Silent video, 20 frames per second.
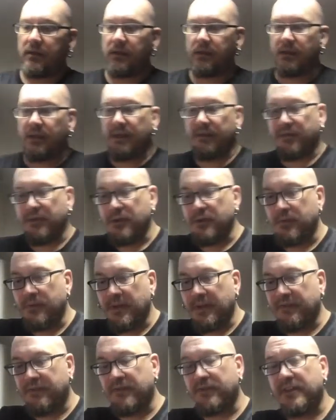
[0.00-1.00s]
If
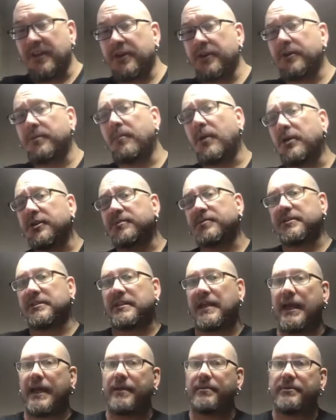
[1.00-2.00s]
you've entered multiple
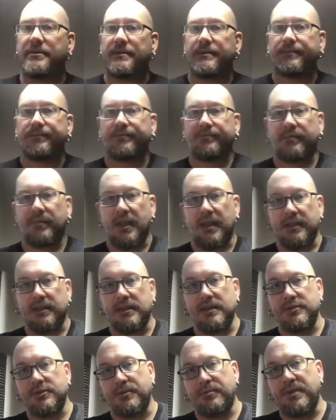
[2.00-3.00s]
times, like
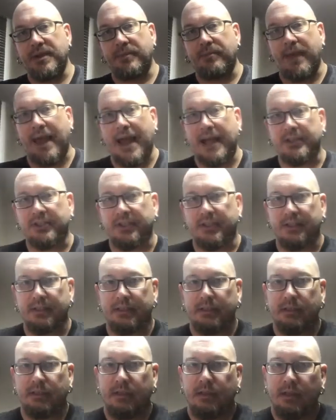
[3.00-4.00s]
these are big
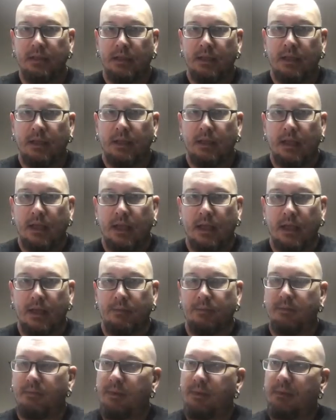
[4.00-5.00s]
patches.
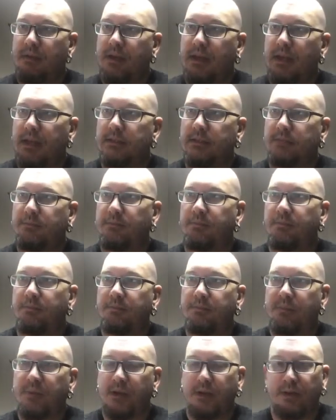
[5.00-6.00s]
That's
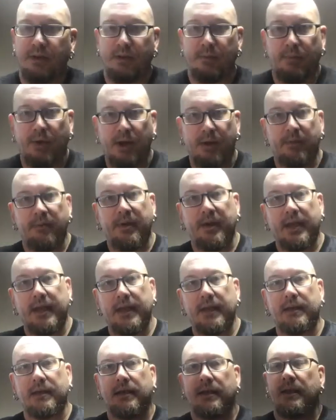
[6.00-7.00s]
bigger than the palm of my
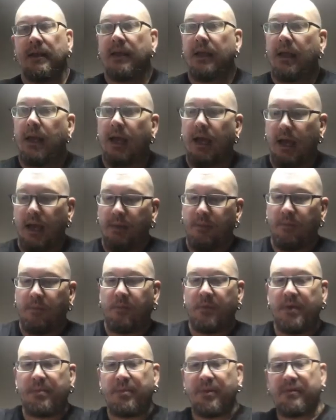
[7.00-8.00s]
hand.
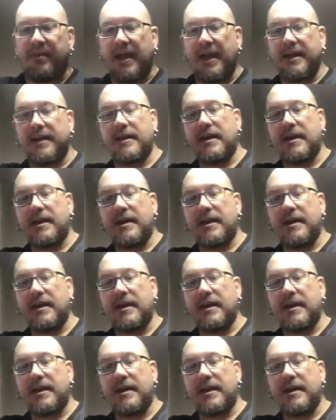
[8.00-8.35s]
We provide an